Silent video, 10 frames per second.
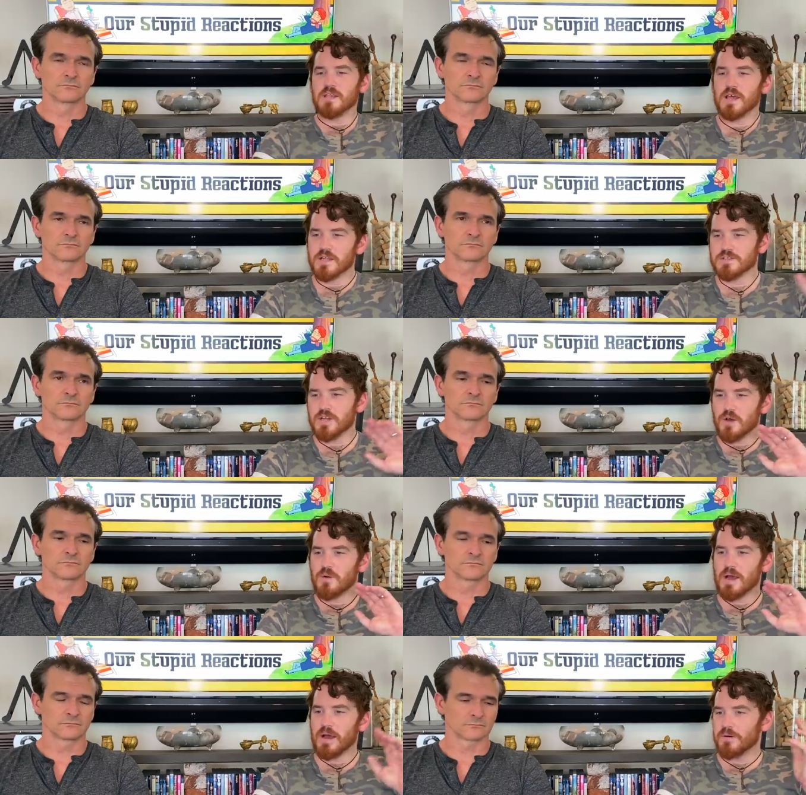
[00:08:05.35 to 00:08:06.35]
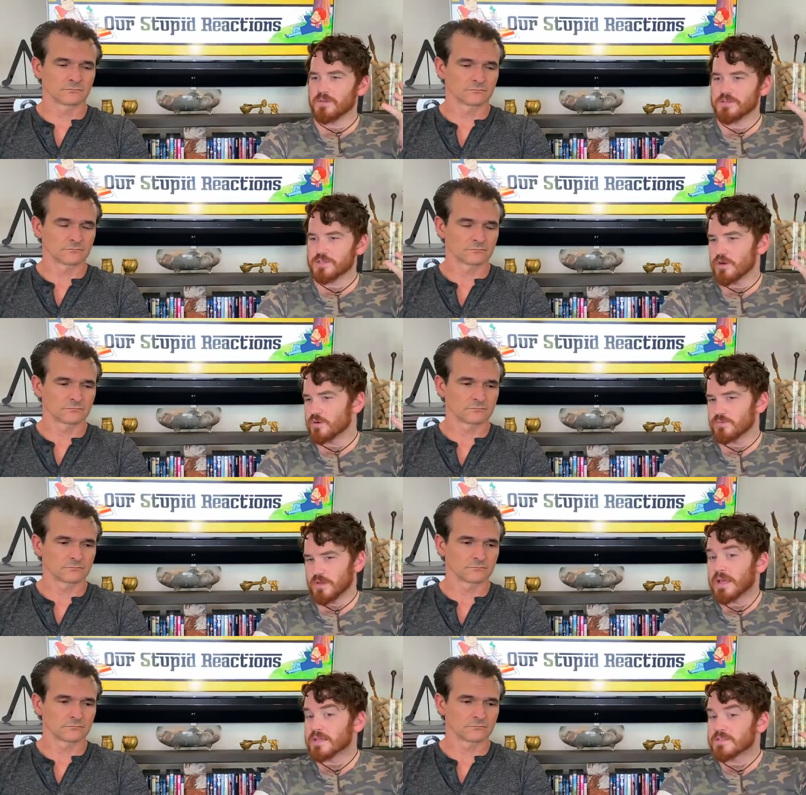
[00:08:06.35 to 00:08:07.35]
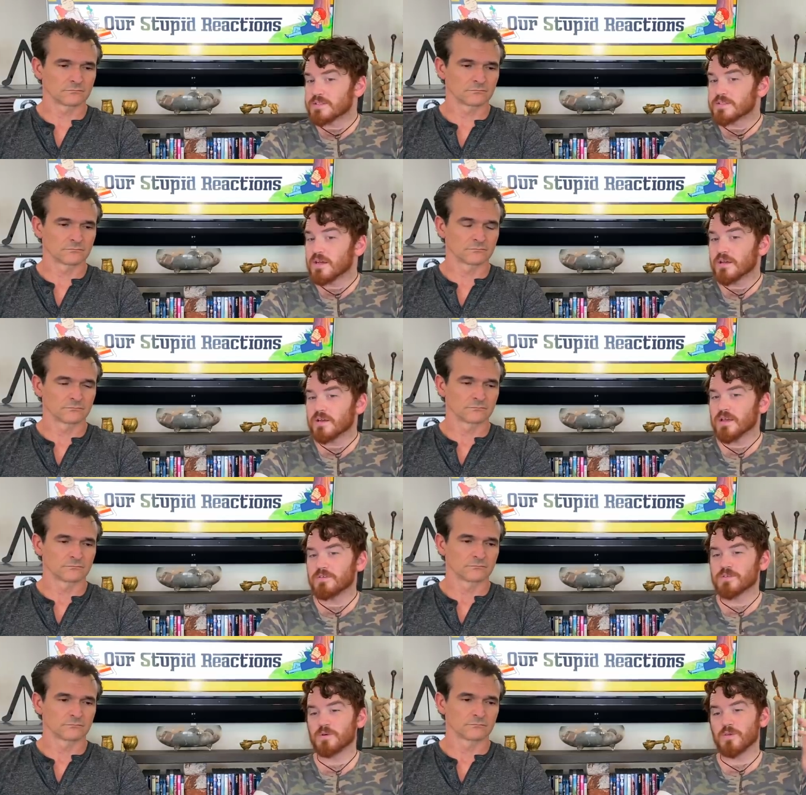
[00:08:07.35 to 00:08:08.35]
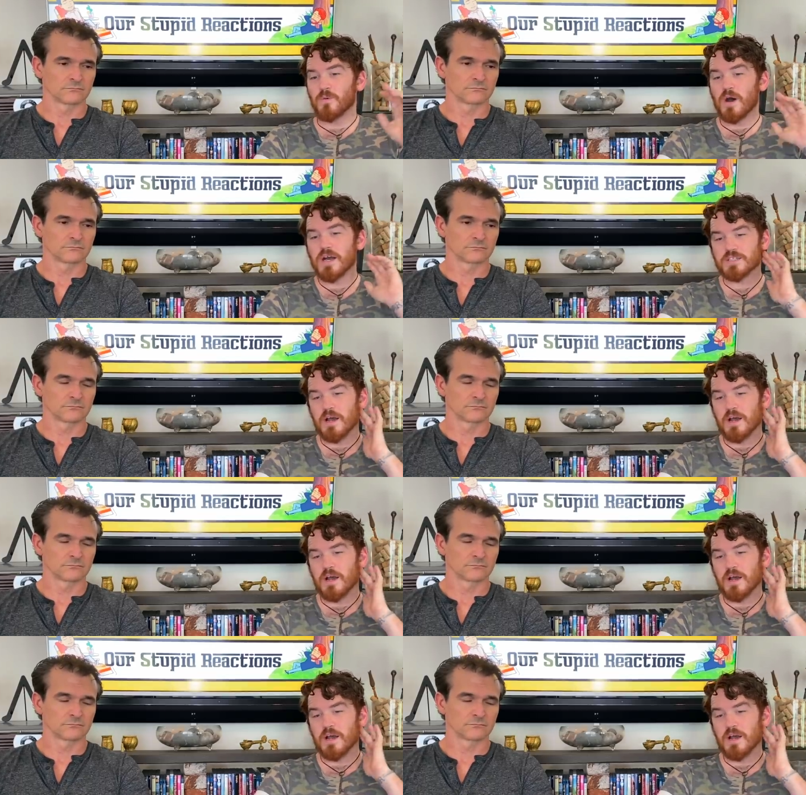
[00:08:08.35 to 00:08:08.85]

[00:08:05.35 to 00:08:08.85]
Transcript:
Speaker 1: let us know how the show is. If it's worth a watch,